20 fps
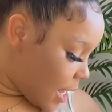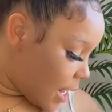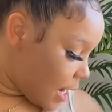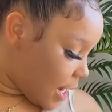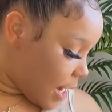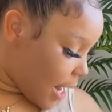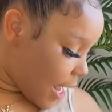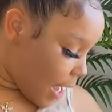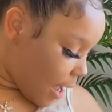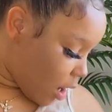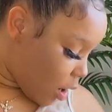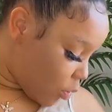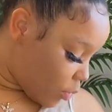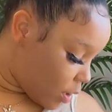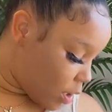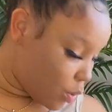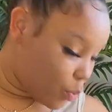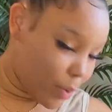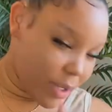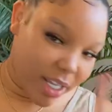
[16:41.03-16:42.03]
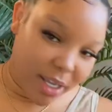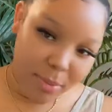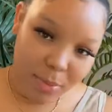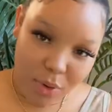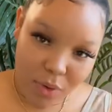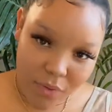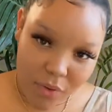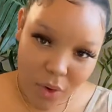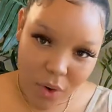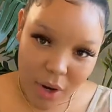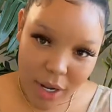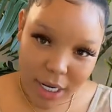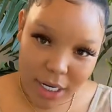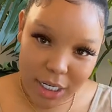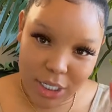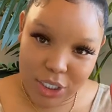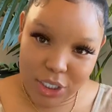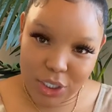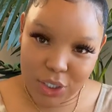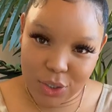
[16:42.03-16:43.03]
Now we can move
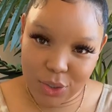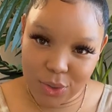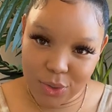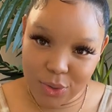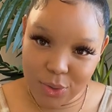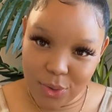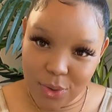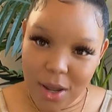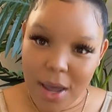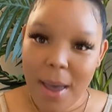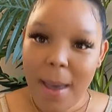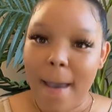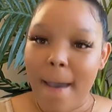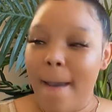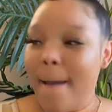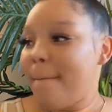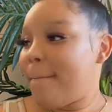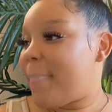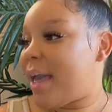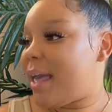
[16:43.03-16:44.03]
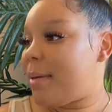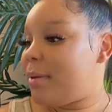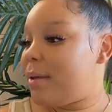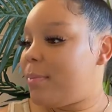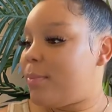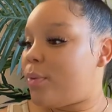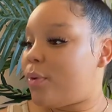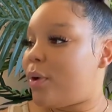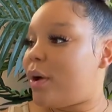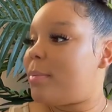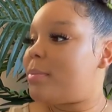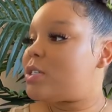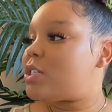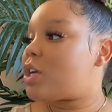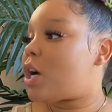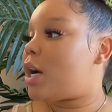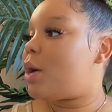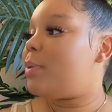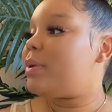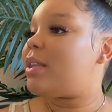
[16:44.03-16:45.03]
on to baby boy. I'm gonna
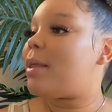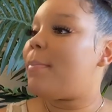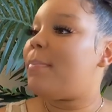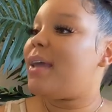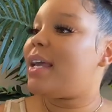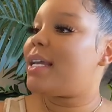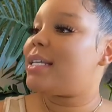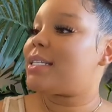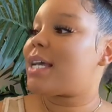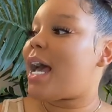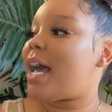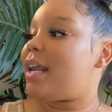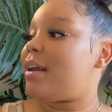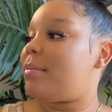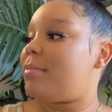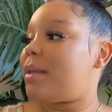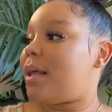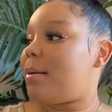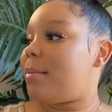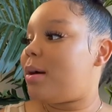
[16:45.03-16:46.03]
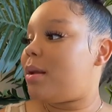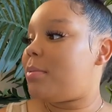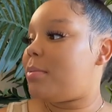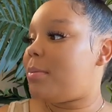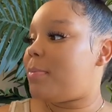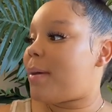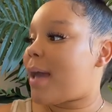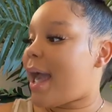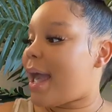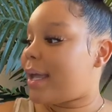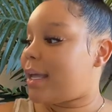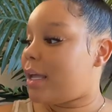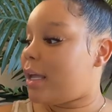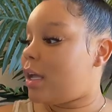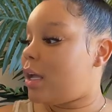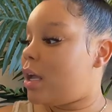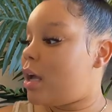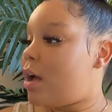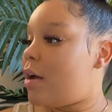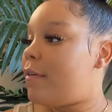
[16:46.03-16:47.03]
start with the biggest item that I'm gonna be
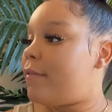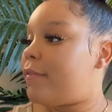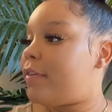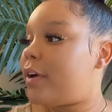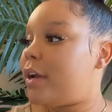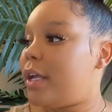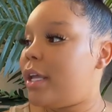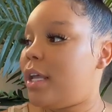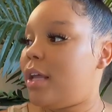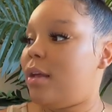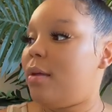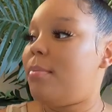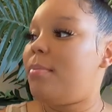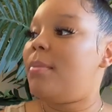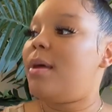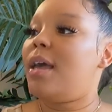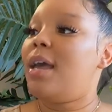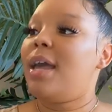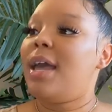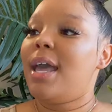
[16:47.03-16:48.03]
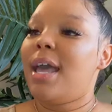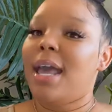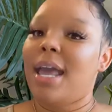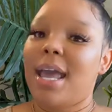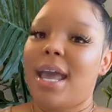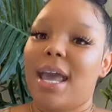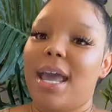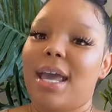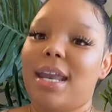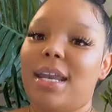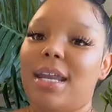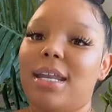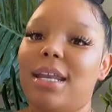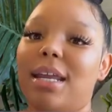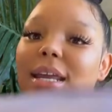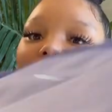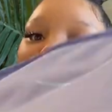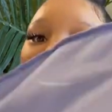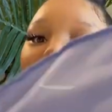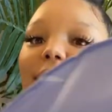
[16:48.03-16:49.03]
packing for him, and it
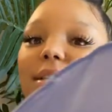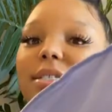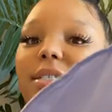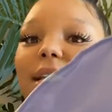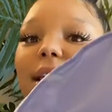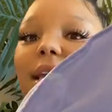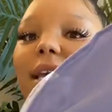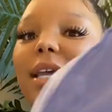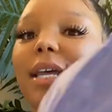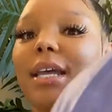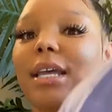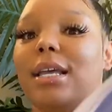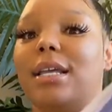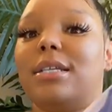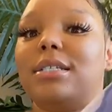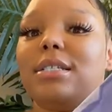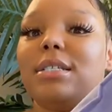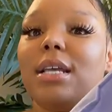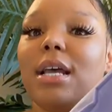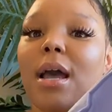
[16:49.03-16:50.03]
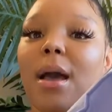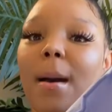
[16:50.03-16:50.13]
is his